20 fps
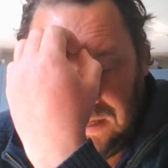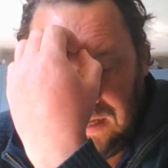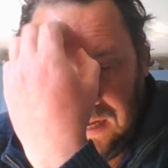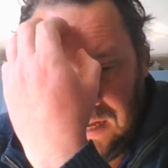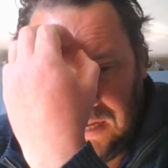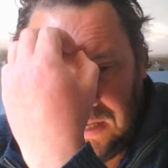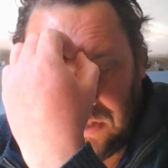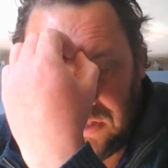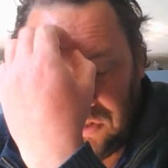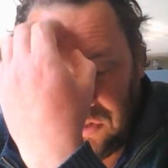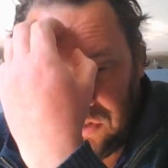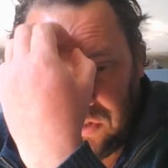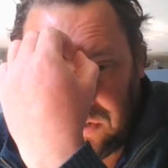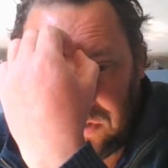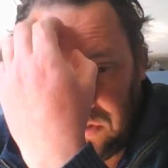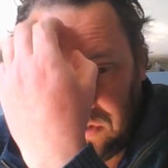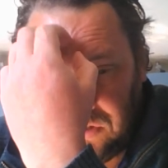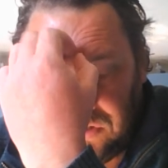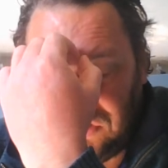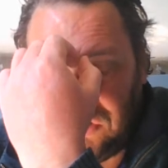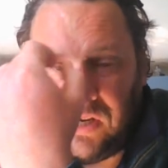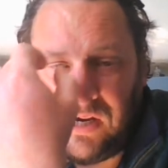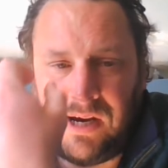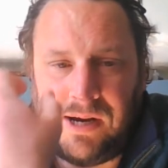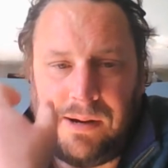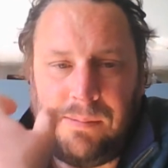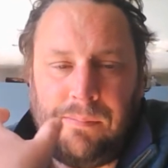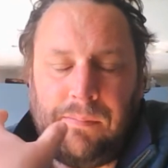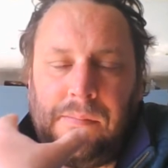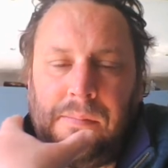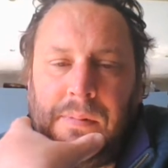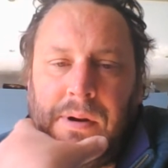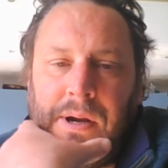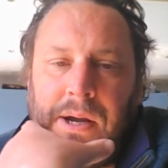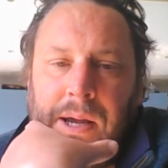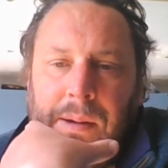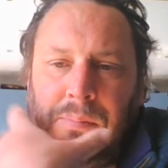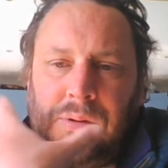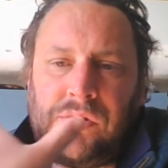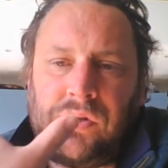has the same
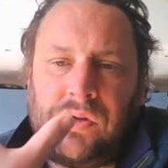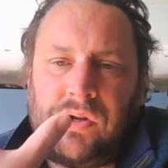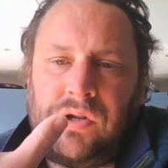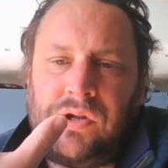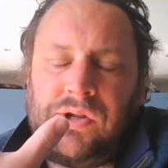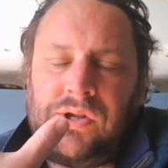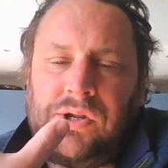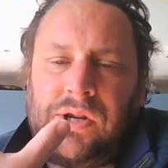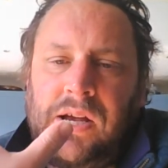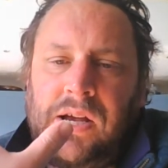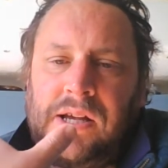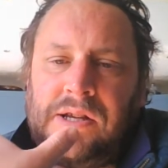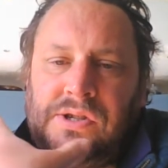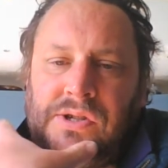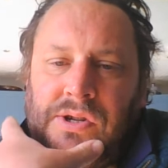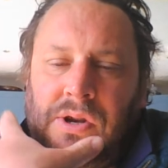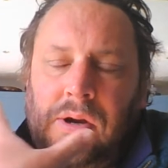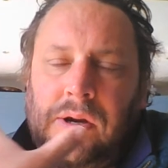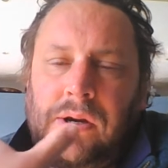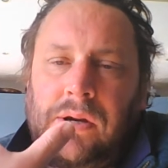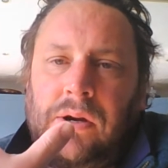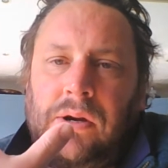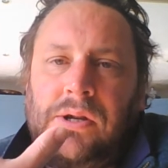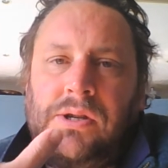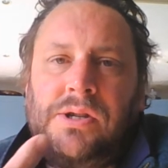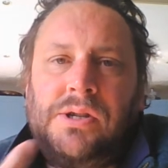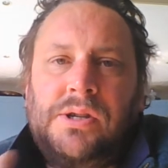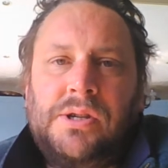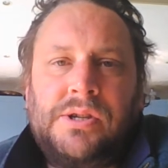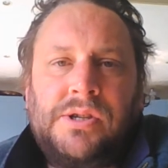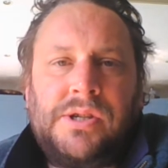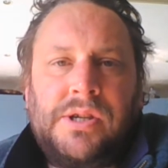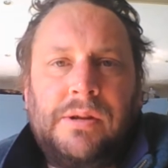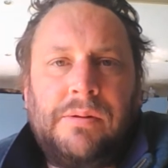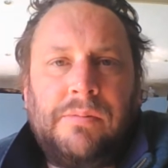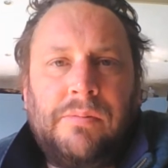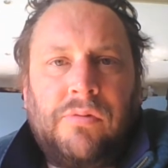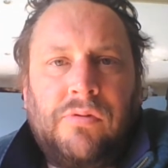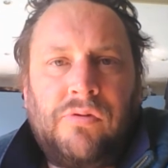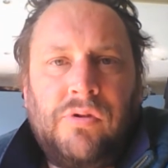impetus and zeitgeist to see
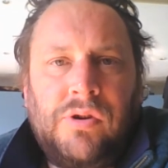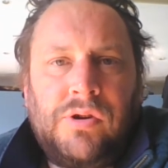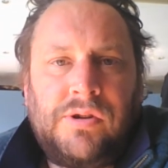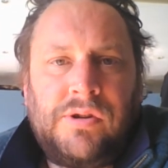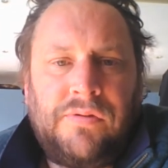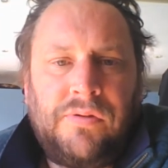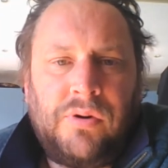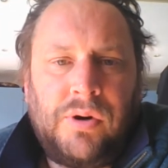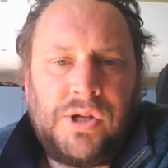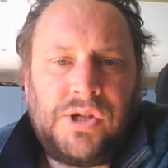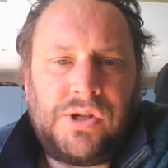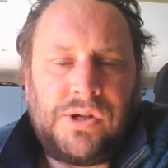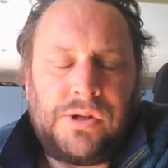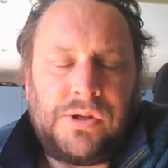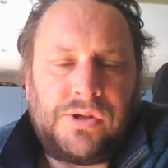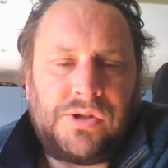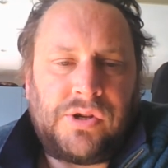them through to fruition.